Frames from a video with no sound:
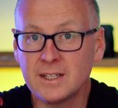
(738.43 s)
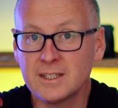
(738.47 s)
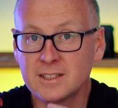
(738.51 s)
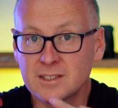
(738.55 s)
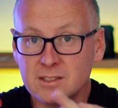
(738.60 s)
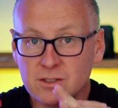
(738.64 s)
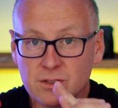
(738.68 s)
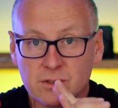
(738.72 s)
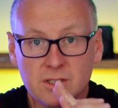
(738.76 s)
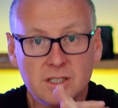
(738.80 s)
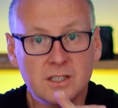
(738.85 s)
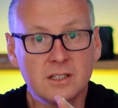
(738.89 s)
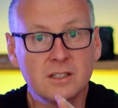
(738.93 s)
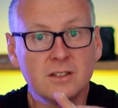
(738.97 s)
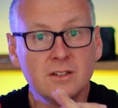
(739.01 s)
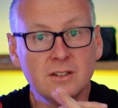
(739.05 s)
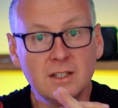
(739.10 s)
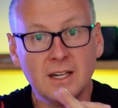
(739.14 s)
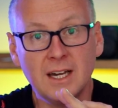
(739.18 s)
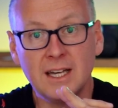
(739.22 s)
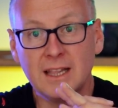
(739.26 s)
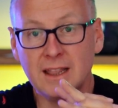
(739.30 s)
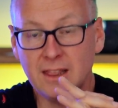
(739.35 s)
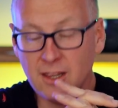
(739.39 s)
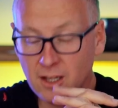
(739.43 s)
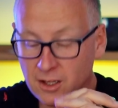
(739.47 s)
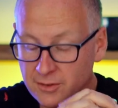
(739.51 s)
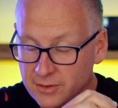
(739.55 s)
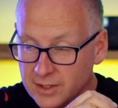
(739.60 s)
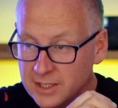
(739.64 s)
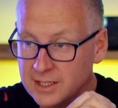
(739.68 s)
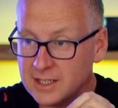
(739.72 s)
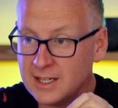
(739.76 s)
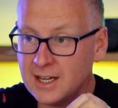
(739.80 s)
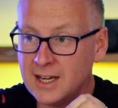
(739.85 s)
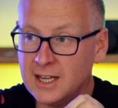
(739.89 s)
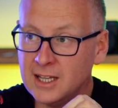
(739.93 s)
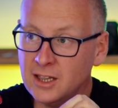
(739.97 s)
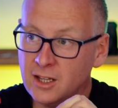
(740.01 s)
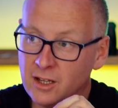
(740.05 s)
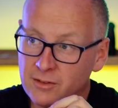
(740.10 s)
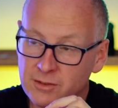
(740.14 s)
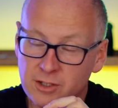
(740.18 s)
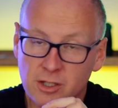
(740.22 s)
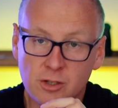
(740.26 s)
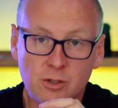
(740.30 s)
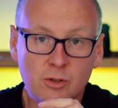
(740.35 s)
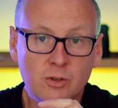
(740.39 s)
It's really good. I love it. I
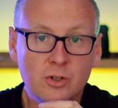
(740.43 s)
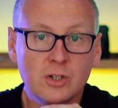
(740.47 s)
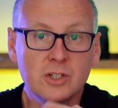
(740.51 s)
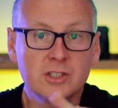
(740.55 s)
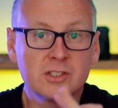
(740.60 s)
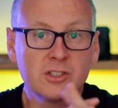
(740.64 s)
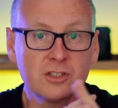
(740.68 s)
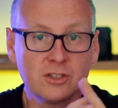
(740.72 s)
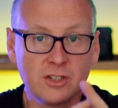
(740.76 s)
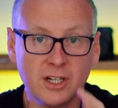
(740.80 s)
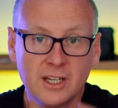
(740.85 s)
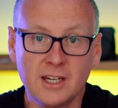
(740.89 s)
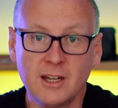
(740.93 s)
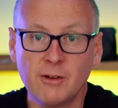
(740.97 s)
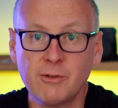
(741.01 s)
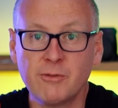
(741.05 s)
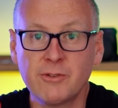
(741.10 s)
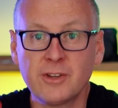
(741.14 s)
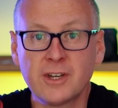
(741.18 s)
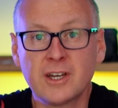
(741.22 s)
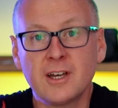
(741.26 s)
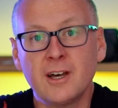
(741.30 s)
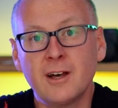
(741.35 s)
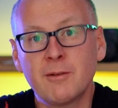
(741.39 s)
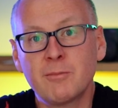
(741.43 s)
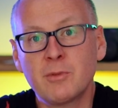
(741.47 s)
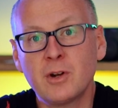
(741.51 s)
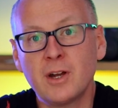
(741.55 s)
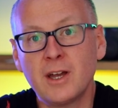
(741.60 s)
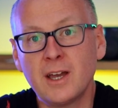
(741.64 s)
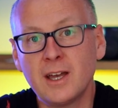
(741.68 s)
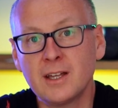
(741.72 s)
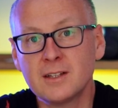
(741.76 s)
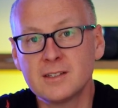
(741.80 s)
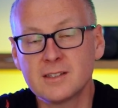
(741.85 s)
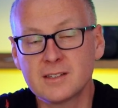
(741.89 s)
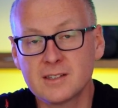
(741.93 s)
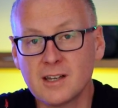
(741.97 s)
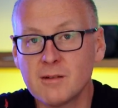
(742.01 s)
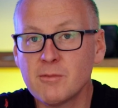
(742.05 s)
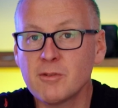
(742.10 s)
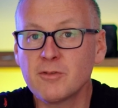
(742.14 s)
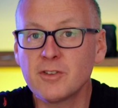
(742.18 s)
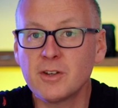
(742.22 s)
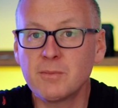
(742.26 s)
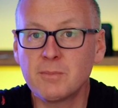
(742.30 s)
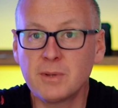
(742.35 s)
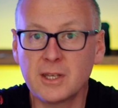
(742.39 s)
love the look straight out of the camera, and some
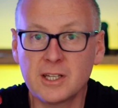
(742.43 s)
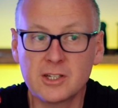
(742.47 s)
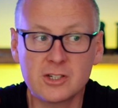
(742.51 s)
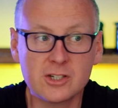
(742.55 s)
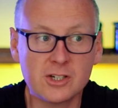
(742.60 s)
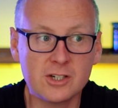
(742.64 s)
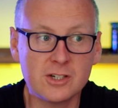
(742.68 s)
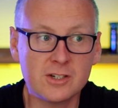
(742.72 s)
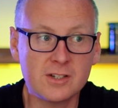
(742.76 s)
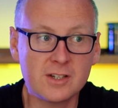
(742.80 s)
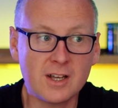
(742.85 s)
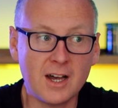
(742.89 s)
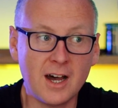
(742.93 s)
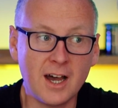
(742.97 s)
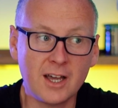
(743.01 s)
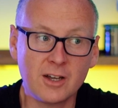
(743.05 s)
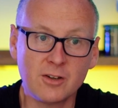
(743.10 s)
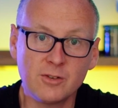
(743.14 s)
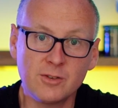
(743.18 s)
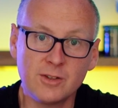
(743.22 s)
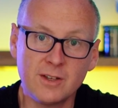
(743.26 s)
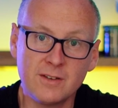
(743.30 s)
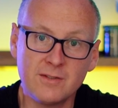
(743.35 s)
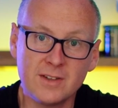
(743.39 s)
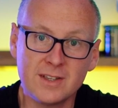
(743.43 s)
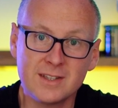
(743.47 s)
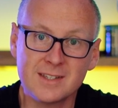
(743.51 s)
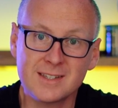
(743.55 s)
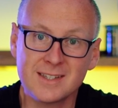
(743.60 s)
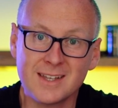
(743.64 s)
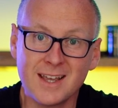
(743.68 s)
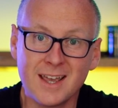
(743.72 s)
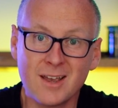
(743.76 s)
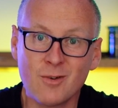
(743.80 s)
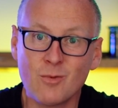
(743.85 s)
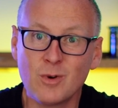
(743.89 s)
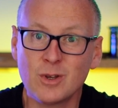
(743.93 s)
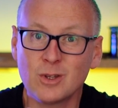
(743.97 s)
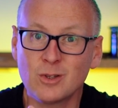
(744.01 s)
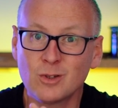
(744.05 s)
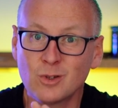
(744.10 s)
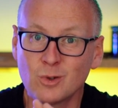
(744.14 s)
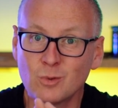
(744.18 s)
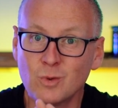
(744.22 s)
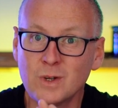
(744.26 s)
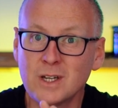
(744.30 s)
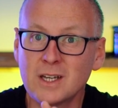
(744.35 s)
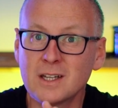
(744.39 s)
of the pictures, I could even say, when you
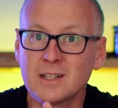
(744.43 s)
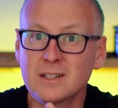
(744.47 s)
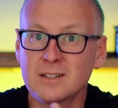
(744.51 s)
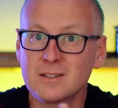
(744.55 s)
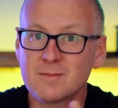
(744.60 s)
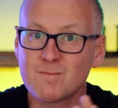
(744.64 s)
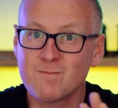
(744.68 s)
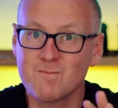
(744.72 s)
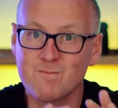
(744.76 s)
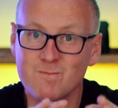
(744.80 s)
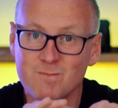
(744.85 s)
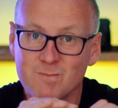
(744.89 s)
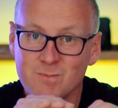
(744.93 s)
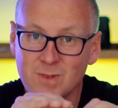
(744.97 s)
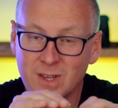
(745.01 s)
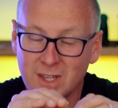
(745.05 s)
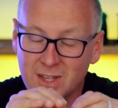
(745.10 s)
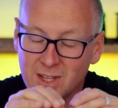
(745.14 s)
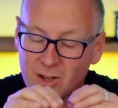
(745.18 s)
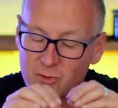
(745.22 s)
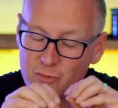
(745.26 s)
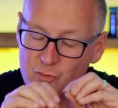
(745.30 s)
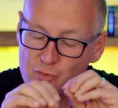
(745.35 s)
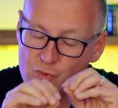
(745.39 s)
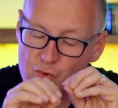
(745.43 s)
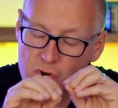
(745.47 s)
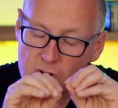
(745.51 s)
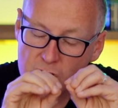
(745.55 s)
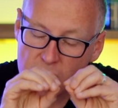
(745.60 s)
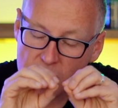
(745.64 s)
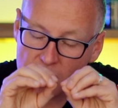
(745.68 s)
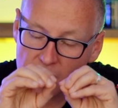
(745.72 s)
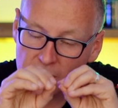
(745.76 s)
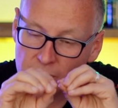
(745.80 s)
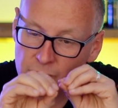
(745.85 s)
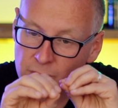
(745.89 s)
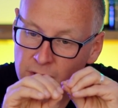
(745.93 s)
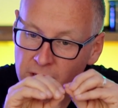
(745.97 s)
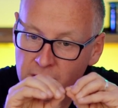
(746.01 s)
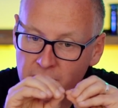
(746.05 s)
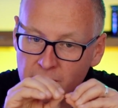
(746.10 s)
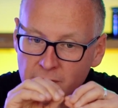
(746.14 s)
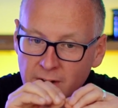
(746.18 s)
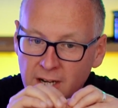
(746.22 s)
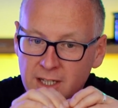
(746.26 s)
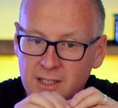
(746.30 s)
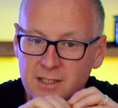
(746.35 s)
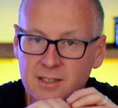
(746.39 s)
tweak it in a really, really
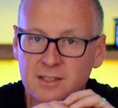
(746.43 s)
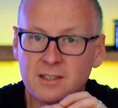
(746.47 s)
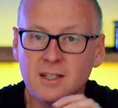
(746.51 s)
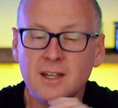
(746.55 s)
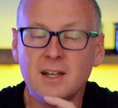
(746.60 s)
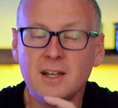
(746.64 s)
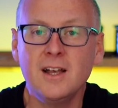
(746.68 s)
right